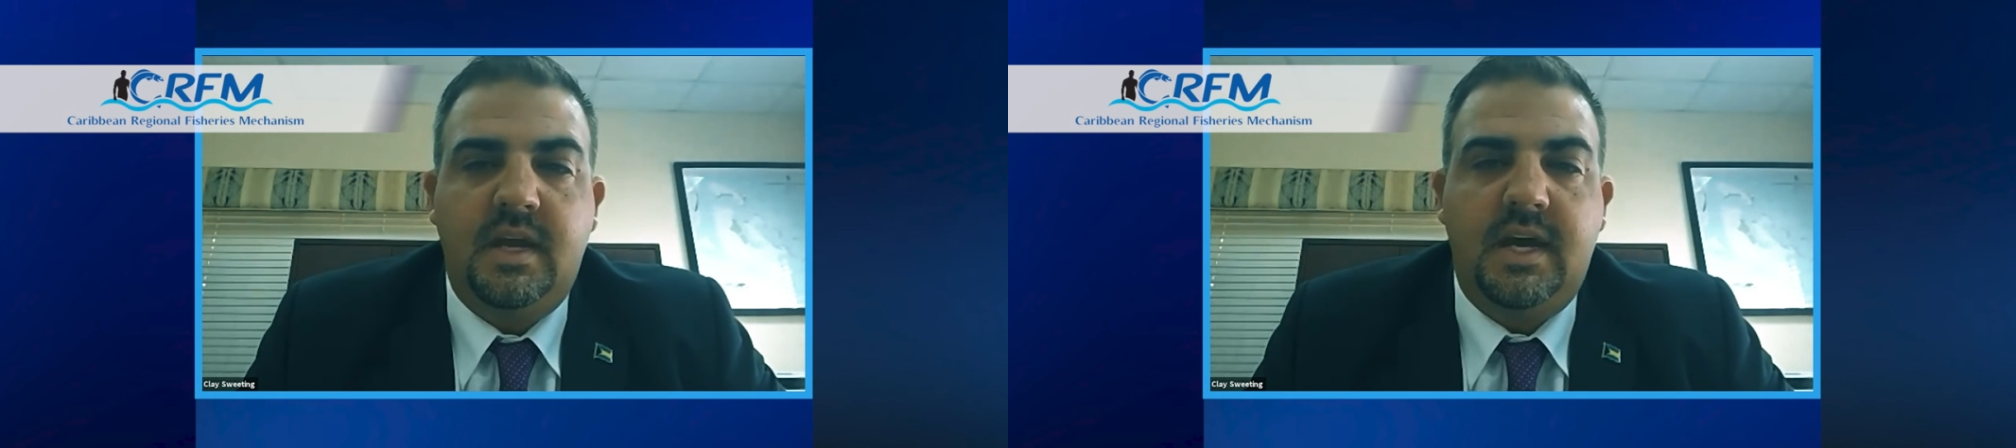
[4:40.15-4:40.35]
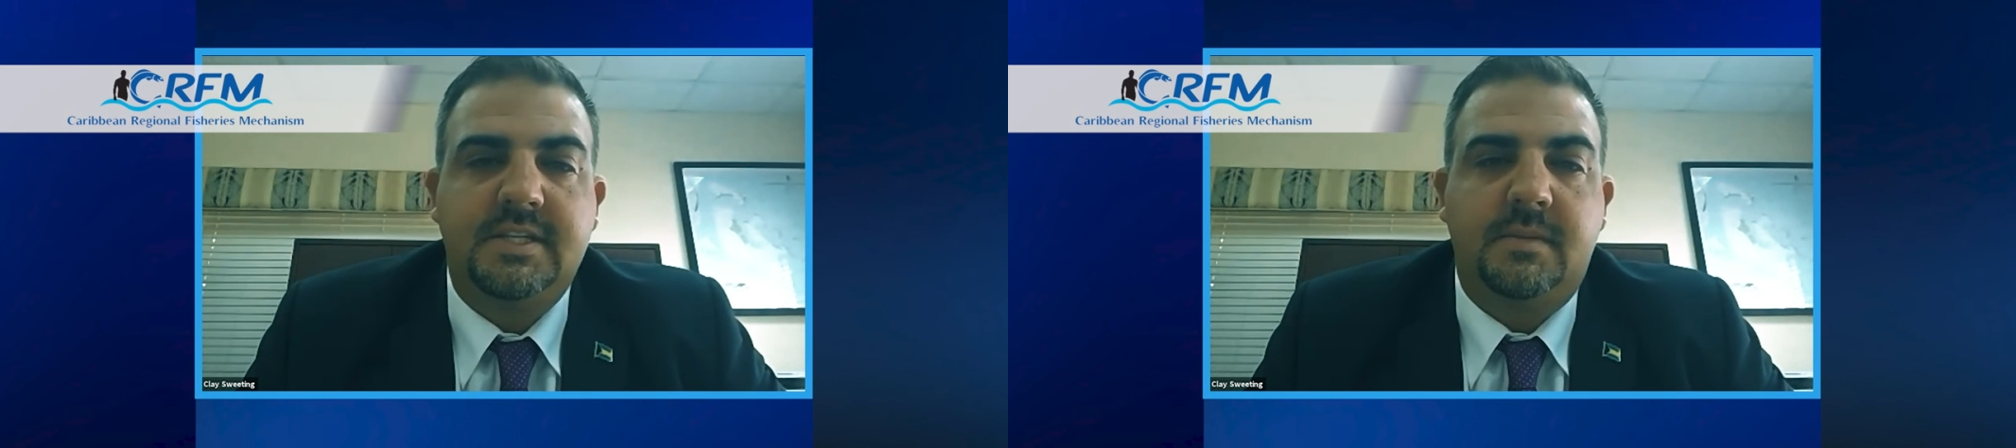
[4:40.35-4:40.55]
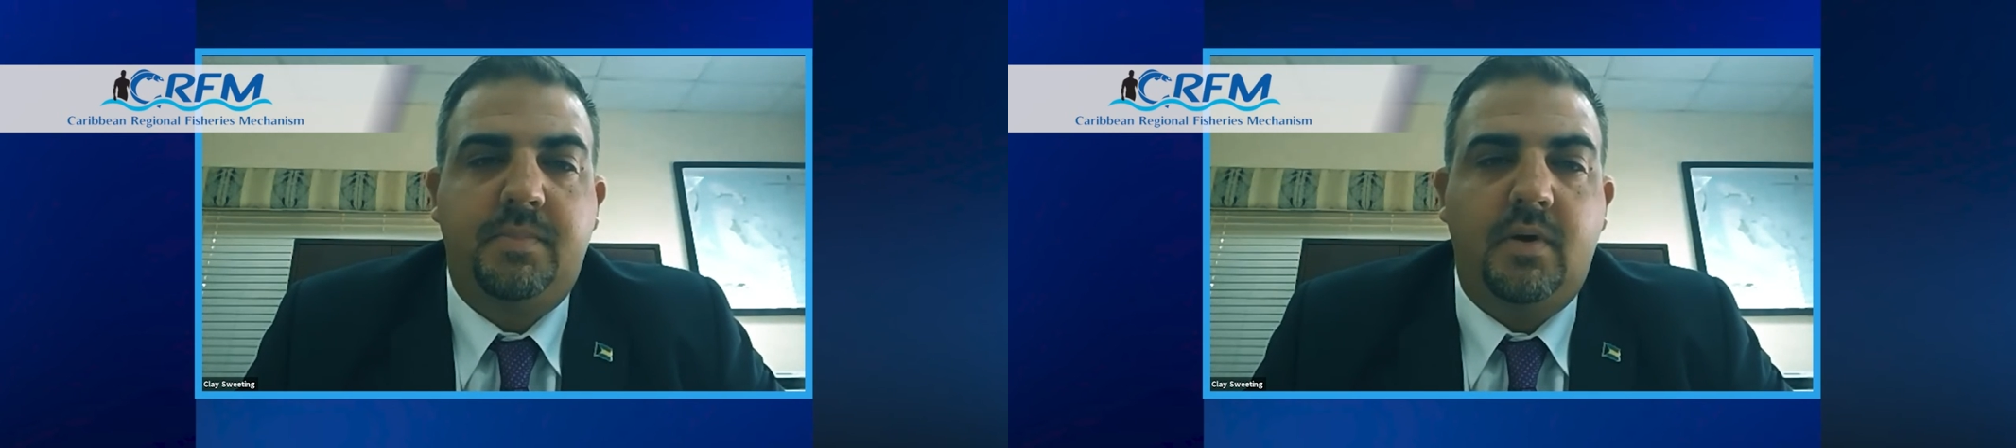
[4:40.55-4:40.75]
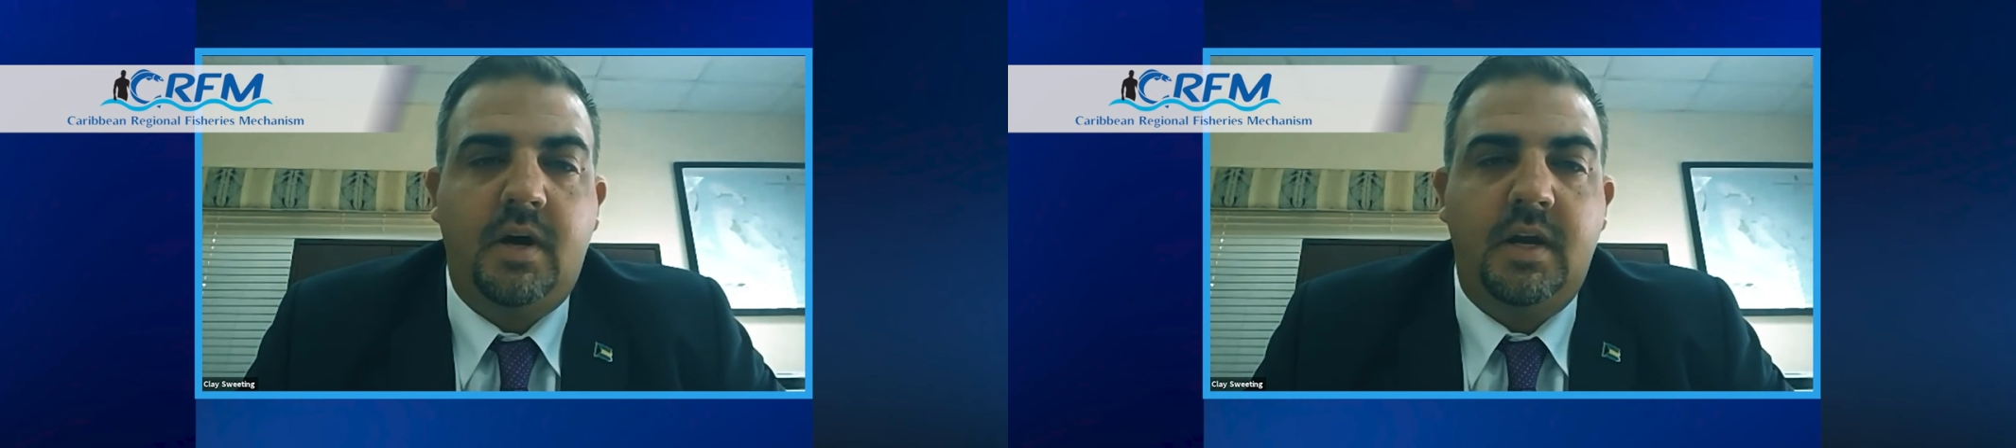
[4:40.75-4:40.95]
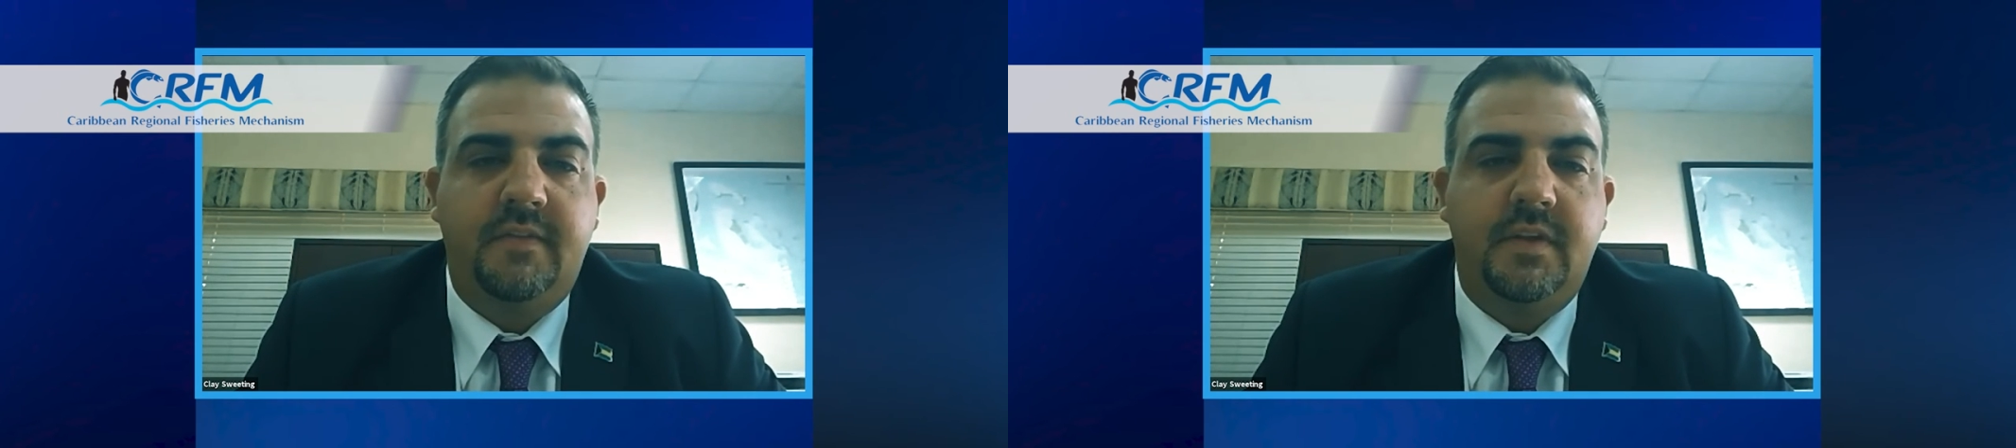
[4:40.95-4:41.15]
As a
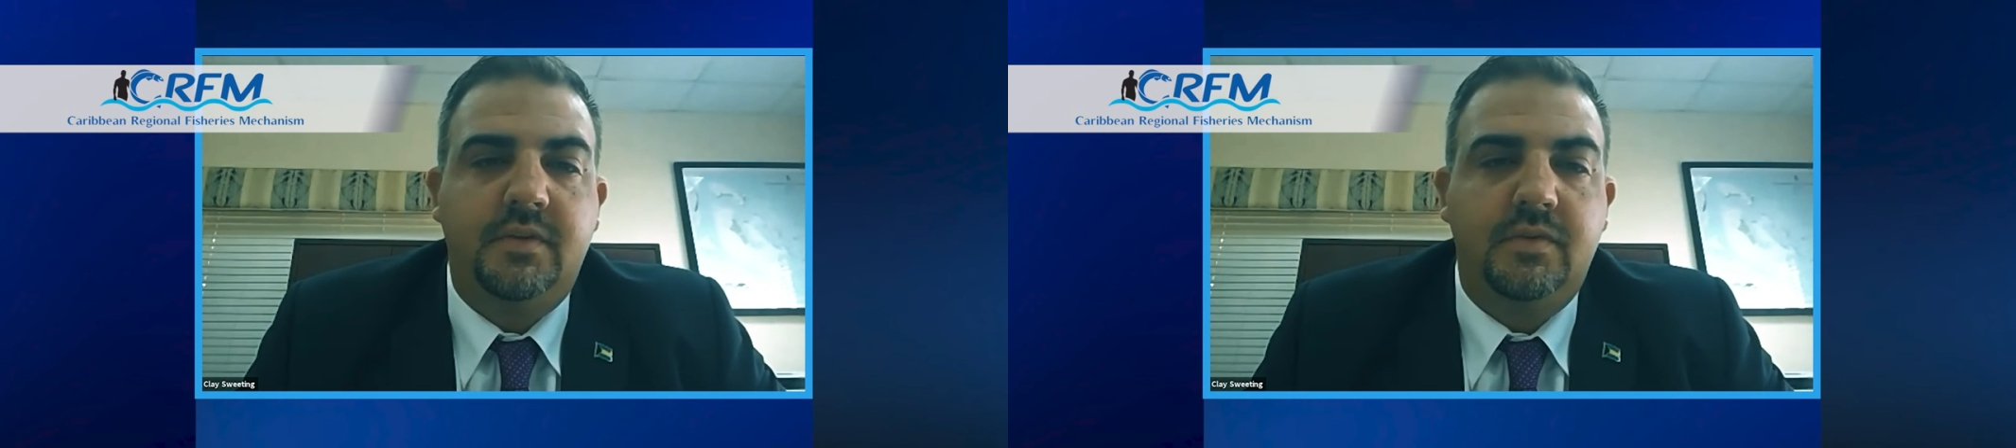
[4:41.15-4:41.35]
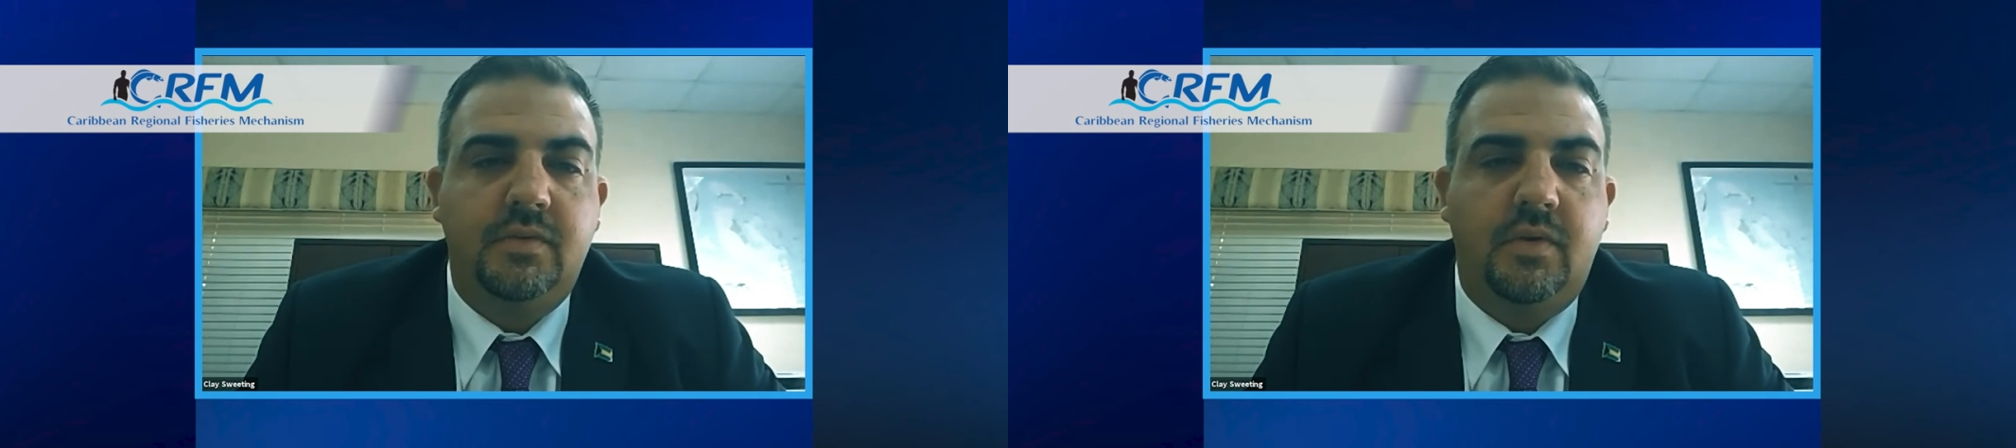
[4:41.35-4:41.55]
part of the new